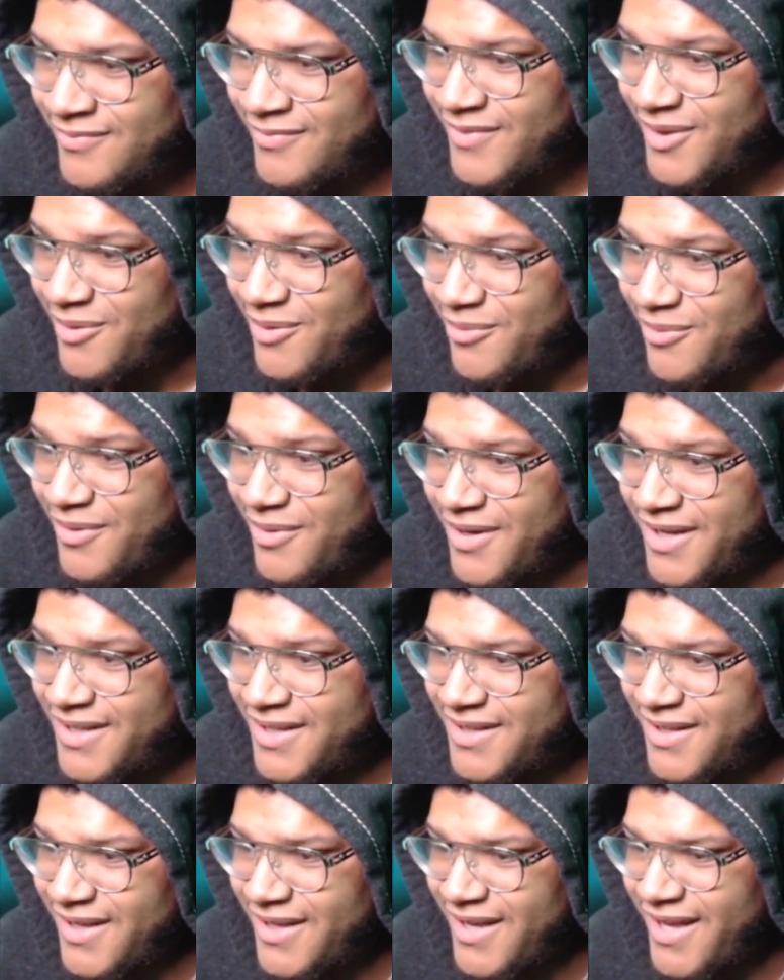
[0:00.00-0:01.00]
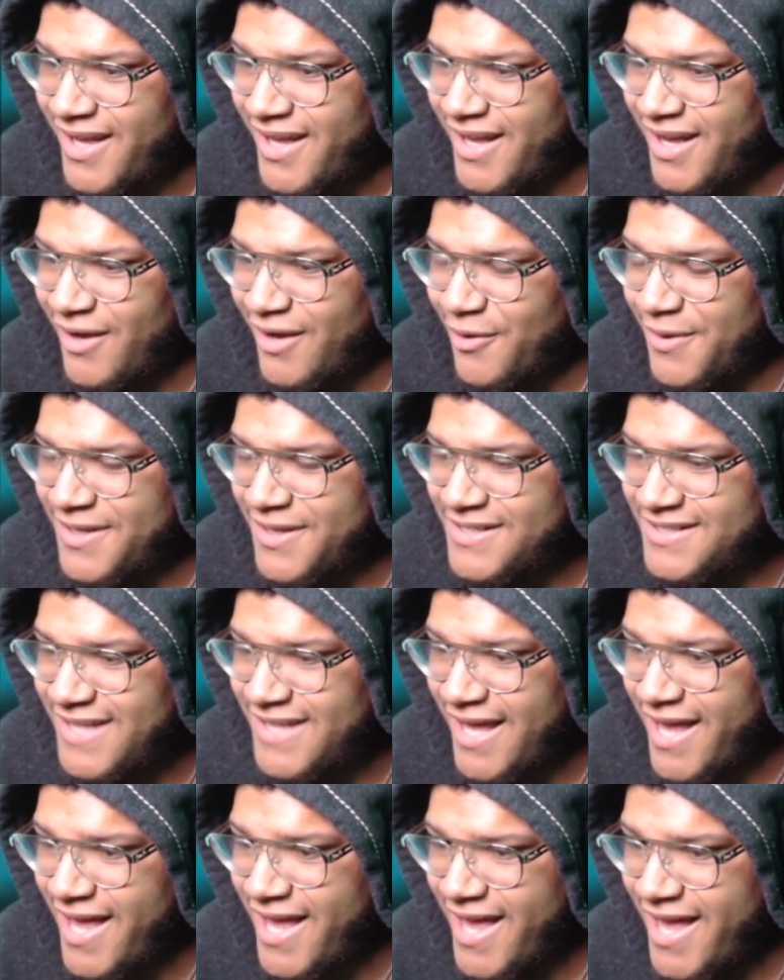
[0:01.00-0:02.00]
What the hell is
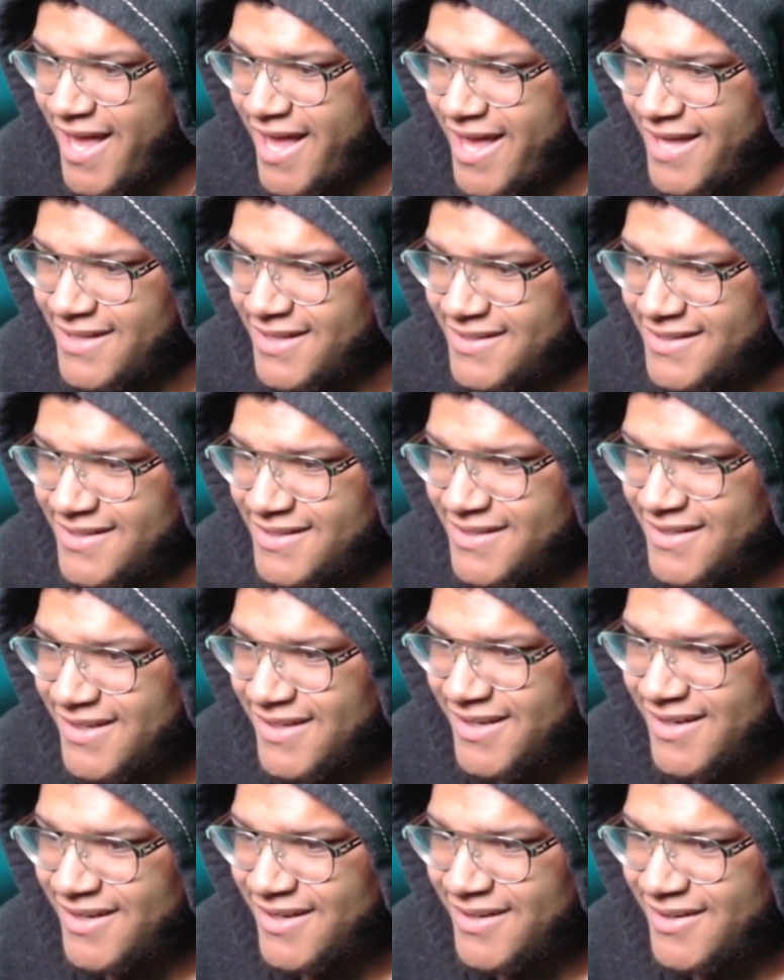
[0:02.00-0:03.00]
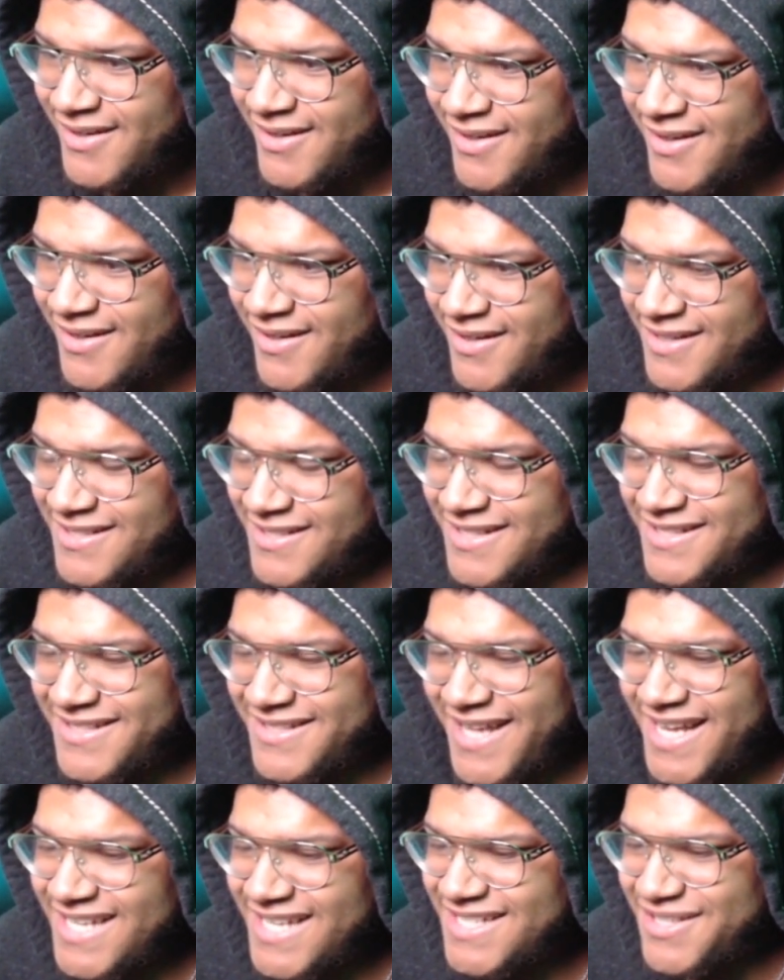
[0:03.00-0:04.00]
that? This is
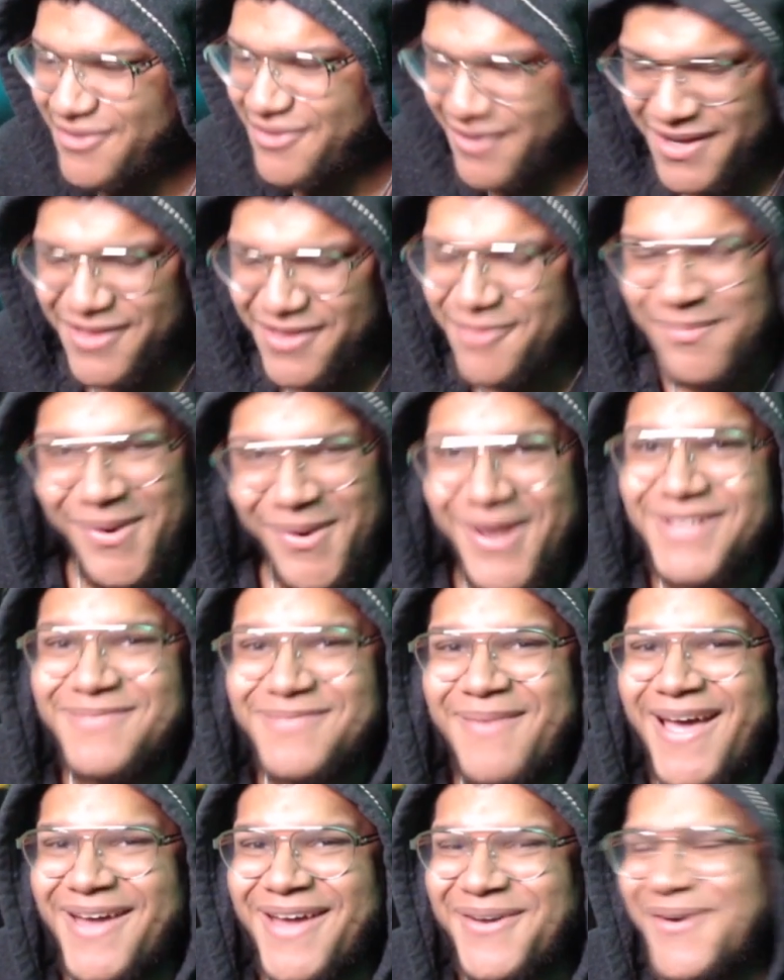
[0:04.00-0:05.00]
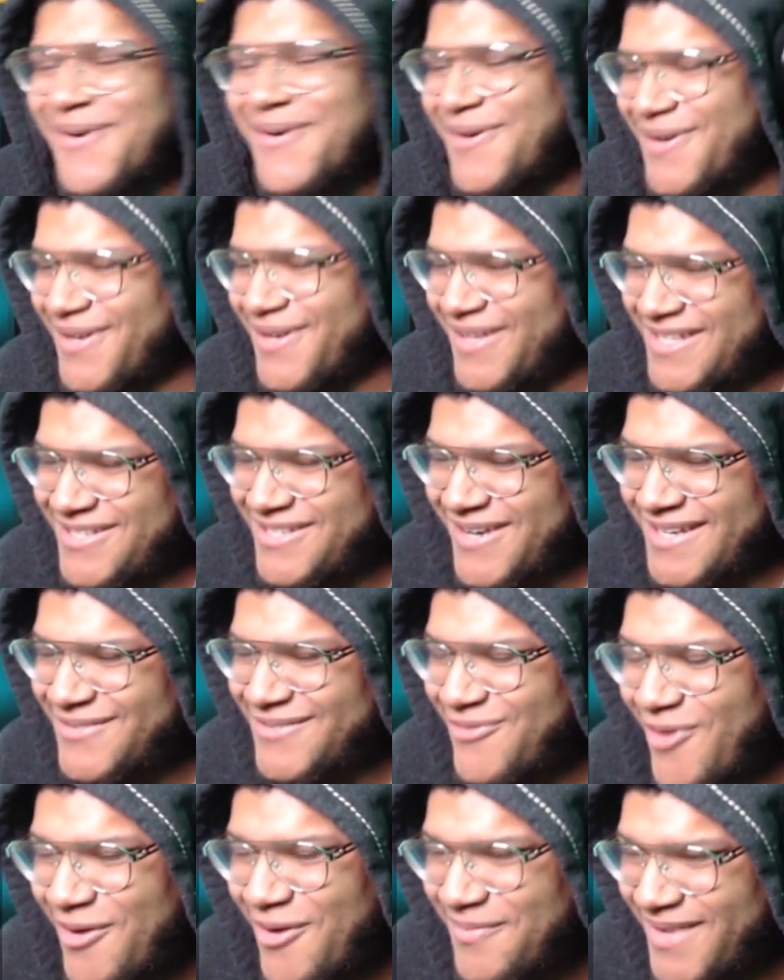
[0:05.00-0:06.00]
stage three of the boss battle. He
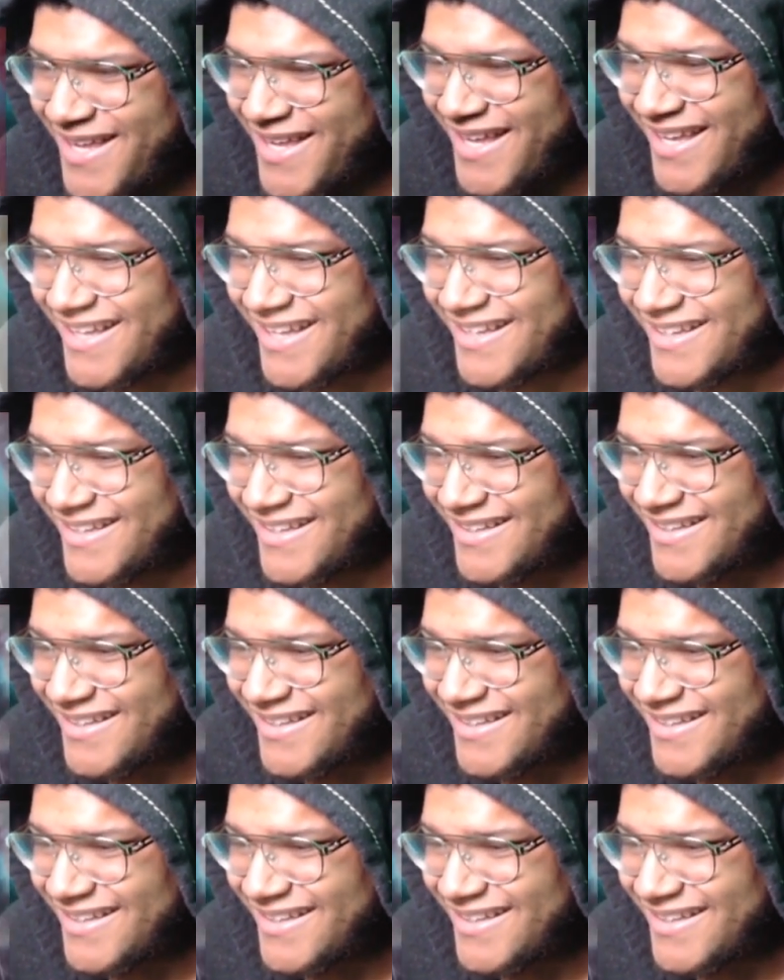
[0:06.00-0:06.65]
transformed again.